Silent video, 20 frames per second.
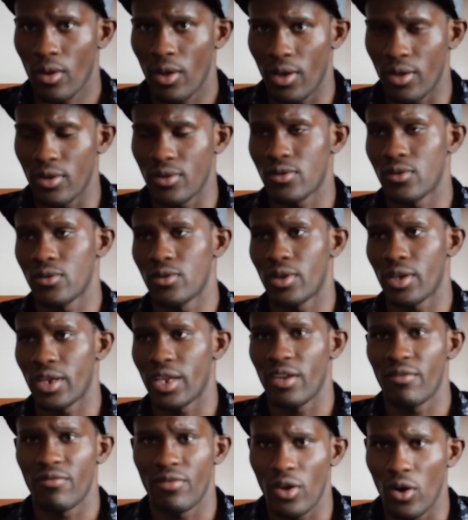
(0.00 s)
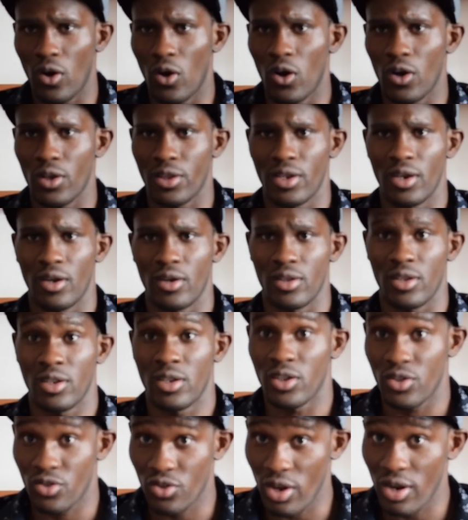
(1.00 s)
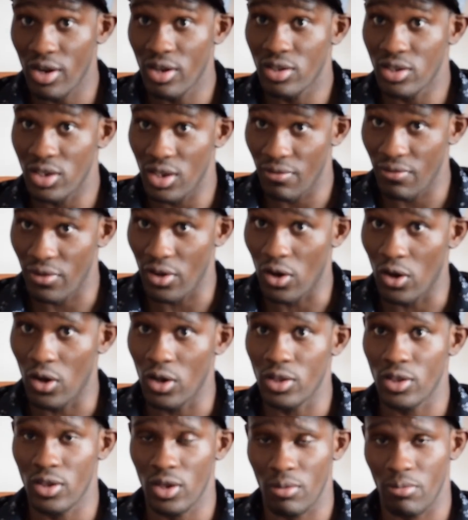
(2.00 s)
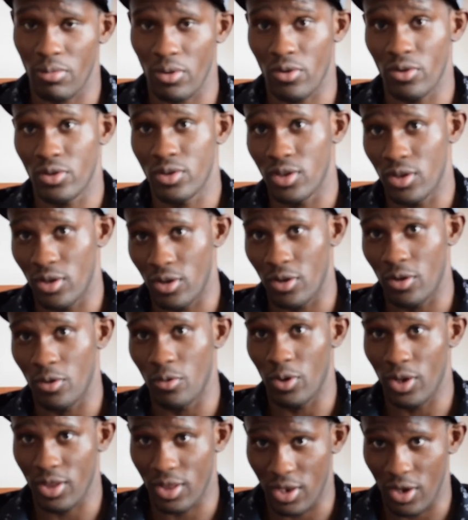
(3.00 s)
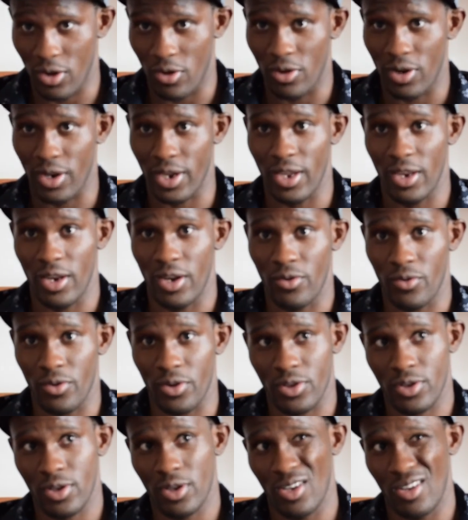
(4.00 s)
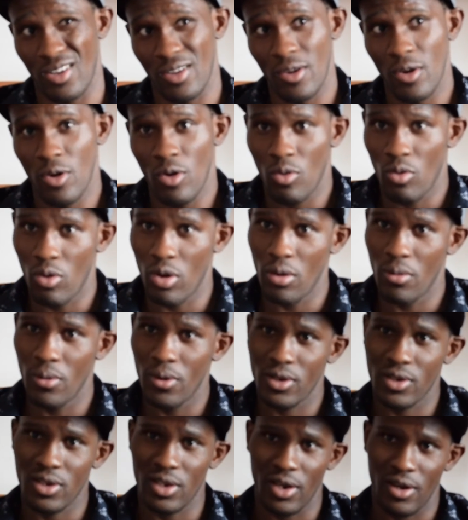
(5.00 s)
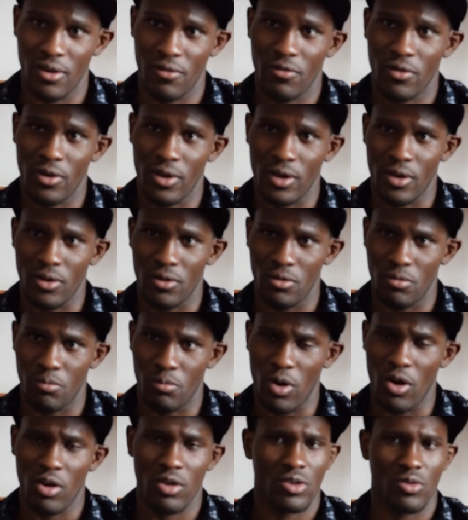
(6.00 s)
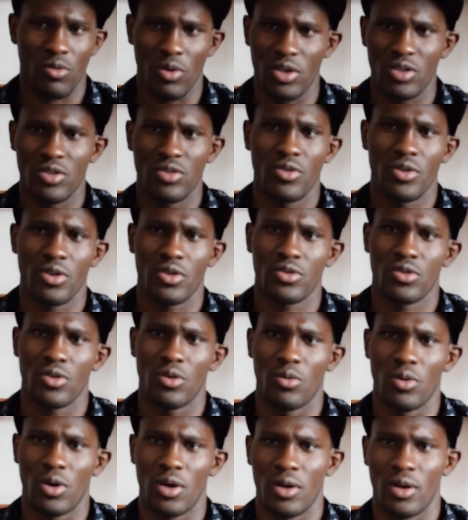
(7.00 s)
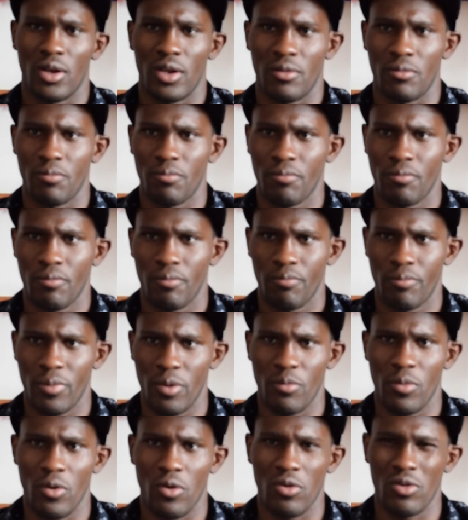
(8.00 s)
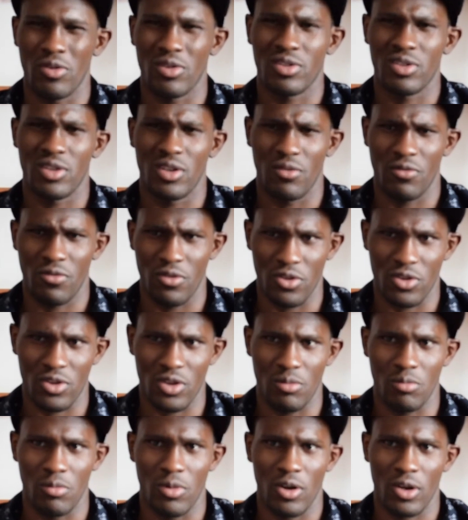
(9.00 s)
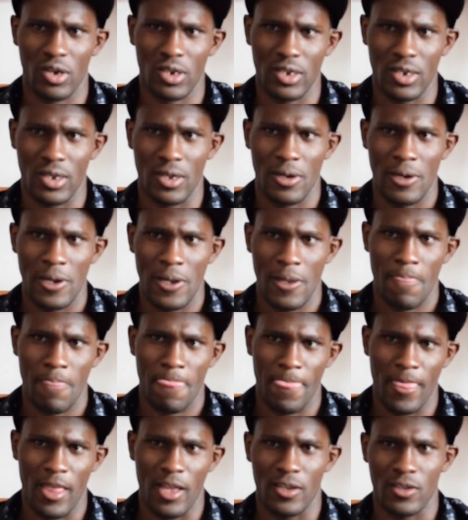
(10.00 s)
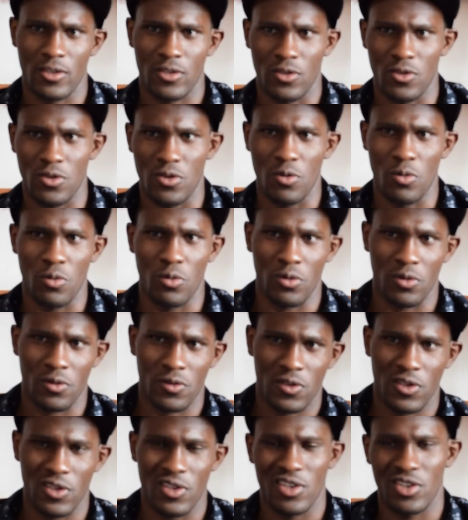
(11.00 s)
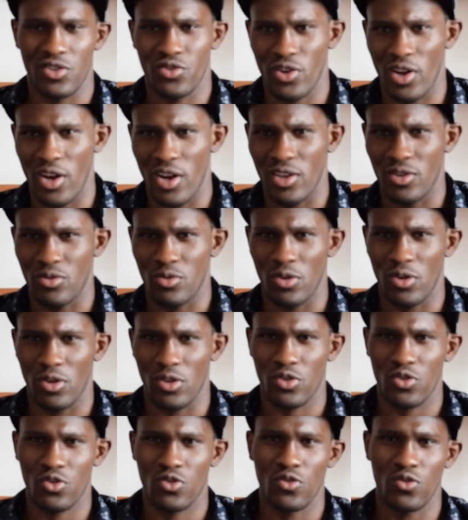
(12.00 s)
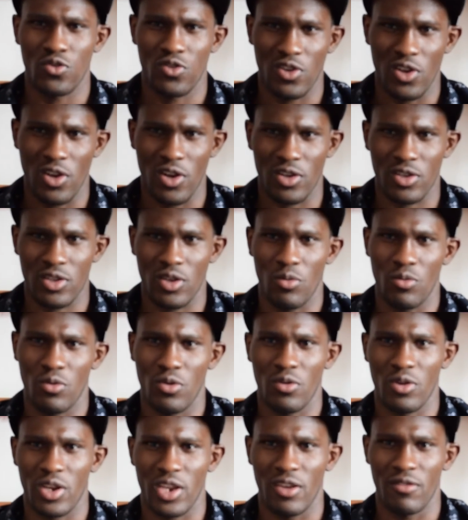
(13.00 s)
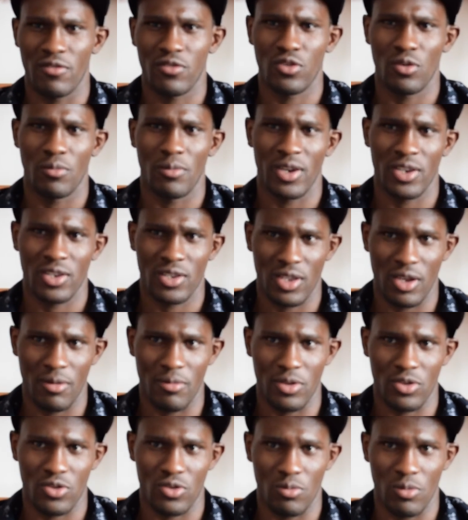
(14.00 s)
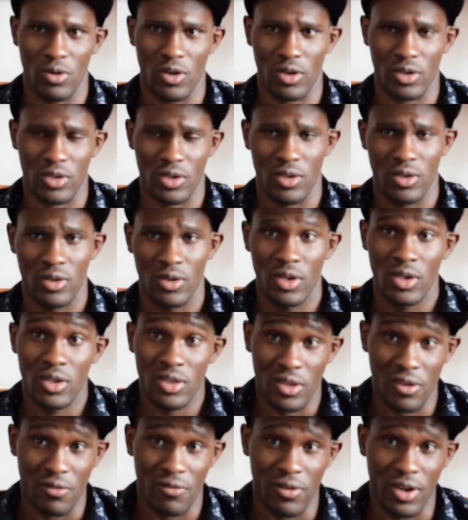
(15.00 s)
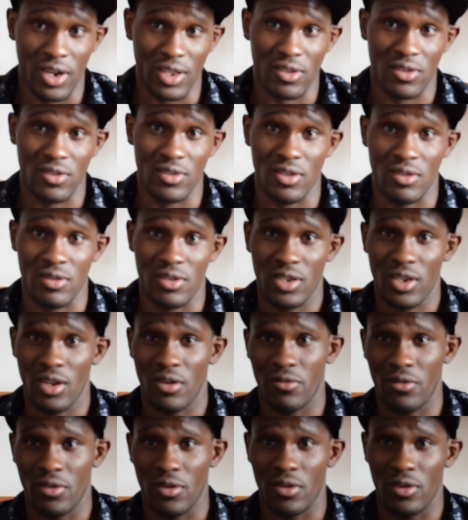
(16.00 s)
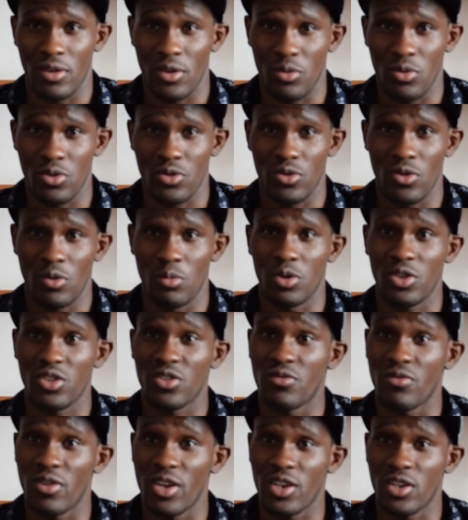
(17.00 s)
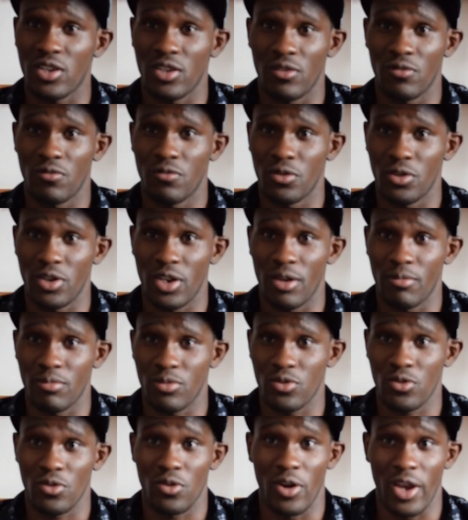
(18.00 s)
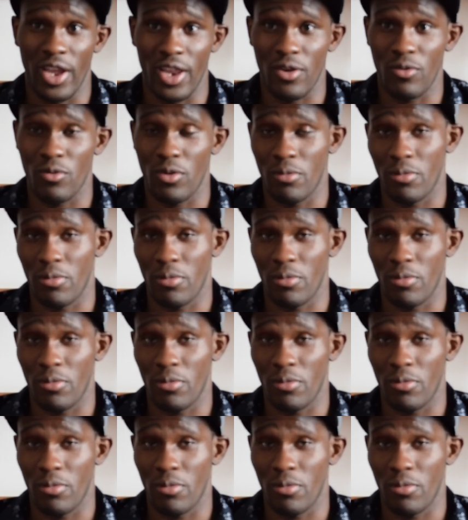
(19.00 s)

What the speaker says: and so they give their heart out, and the trainers give their heart out because they know what they're gonna get in return. Whereas South Africa, boxing wasn't doing so well, and people couldn't see the future in boxing. Yeah, so you see the trainers are not so serious. They wouldn't give so much time into boxing. The fighters itself, there was no motivation for them to go anywhere,